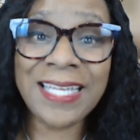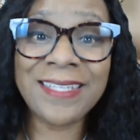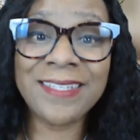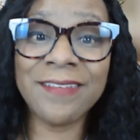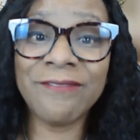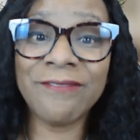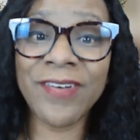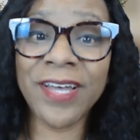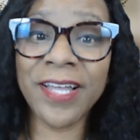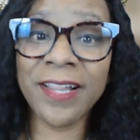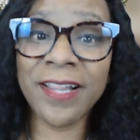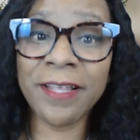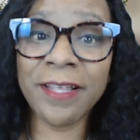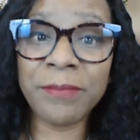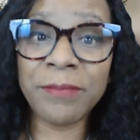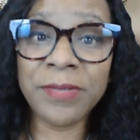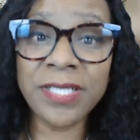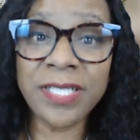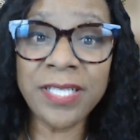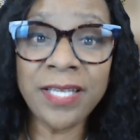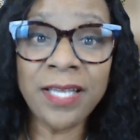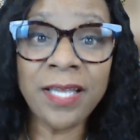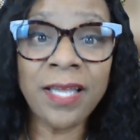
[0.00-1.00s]
develop
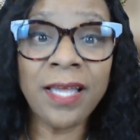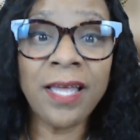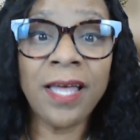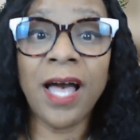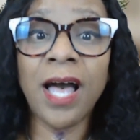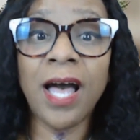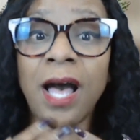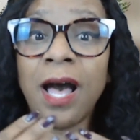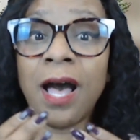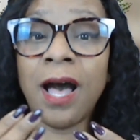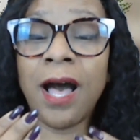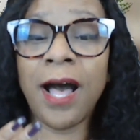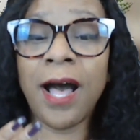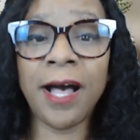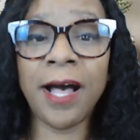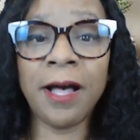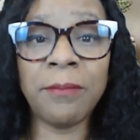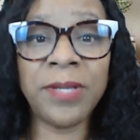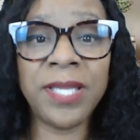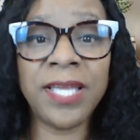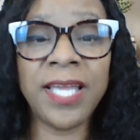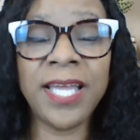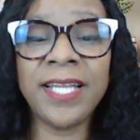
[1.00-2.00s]
a
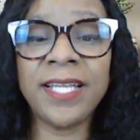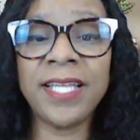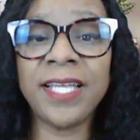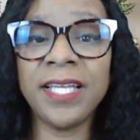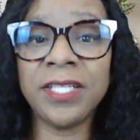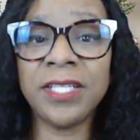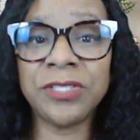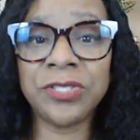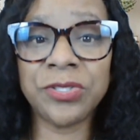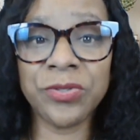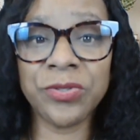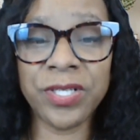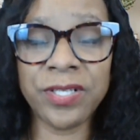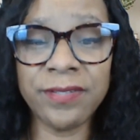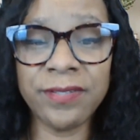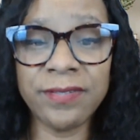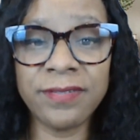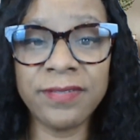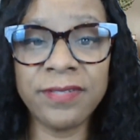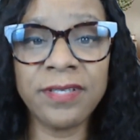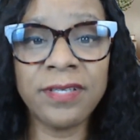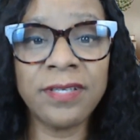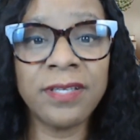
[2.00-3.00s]
hobby, an
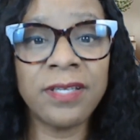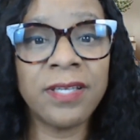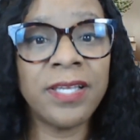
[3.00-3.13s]
interest.